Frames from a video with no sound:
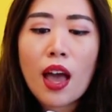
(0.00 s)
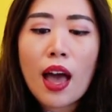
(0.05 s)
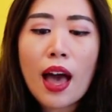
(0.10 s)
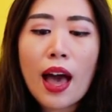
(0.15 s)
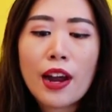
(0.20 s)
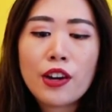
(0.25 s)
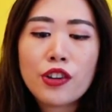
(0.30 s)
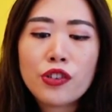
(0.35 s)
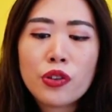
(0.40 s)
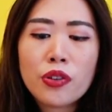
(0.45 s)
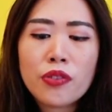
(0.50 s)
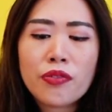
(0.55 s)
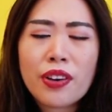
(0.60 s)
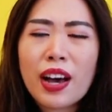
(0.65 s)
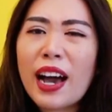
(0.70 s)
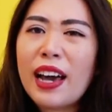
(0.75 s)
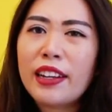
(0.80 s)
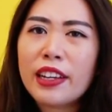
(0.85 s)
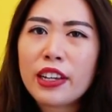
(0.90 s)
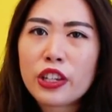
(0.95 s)
I don't know if
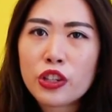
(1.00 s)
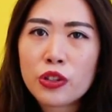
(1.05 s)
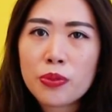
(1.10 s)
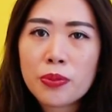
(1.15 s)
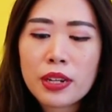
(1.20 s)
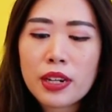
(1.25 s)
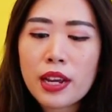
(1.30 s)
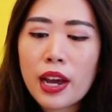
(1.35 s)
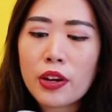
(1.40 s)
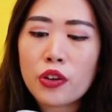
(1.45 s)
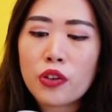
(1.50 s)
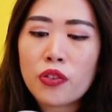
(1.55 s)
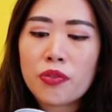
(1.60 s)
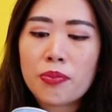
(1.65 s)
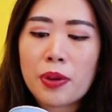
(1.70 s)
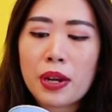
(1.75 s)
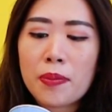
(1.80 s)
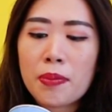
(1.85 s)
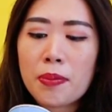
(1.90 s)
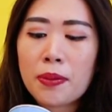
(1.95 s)
I like cumin, I don't know if
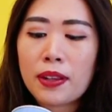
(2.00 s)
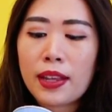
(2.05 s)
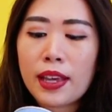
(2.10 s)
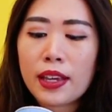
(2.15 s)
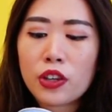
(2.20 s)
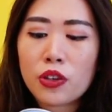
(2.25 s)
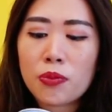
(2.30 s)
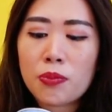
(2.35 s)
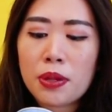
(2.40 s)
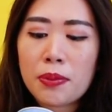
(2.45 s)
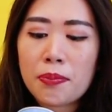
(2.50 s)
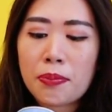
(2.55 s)
many people like cumin,